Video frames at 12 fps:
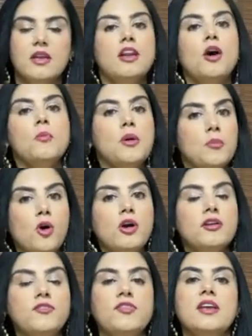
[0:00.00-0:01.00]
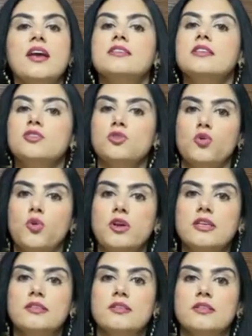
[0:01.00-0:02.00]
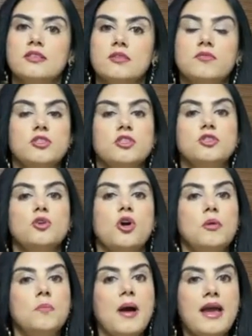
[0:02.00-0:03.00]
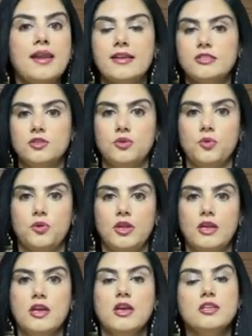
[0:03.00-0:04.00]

Now mammography has a scoring system which is called BIRAD scoring